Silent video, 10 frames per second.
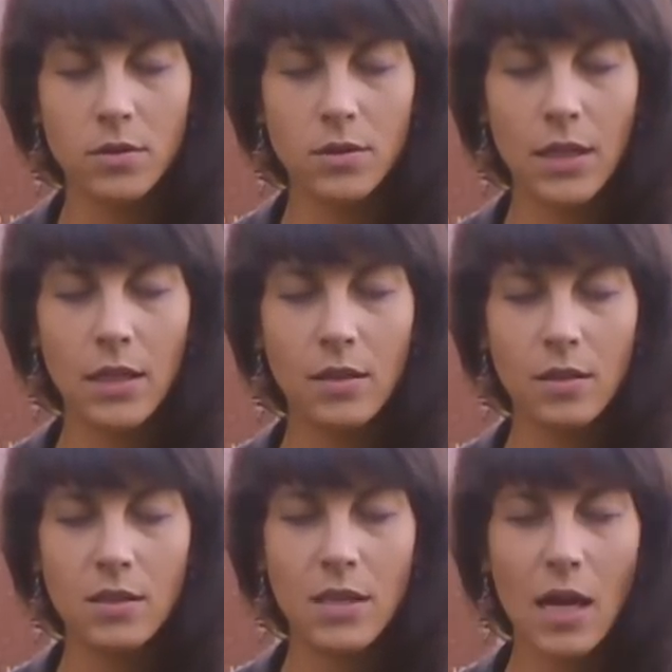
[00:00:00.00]
Take
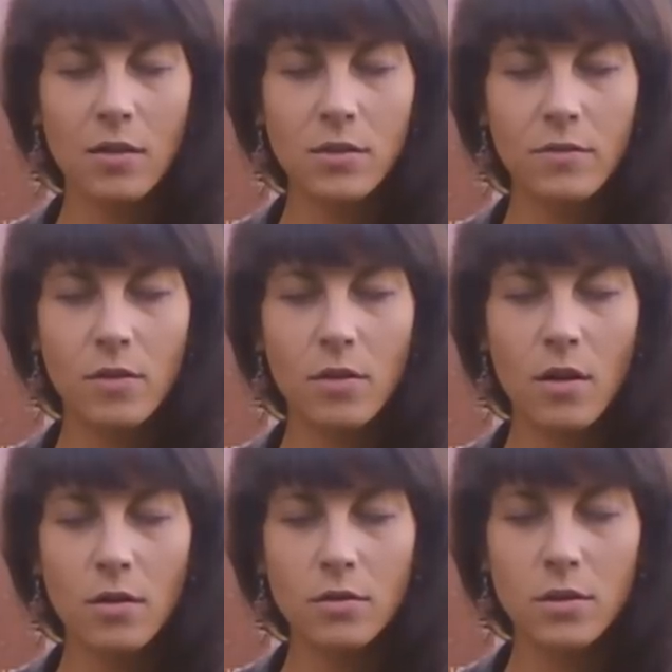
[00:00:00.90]
the sounds of the
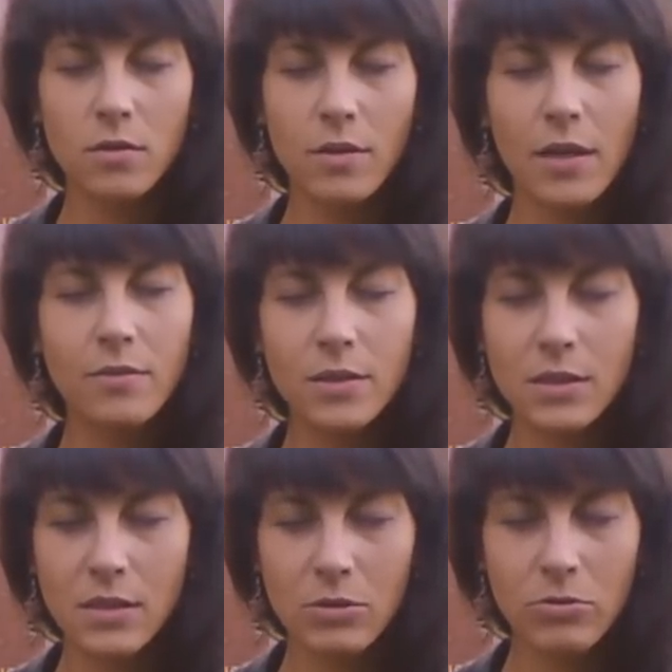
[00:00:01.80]
crows and the ravens.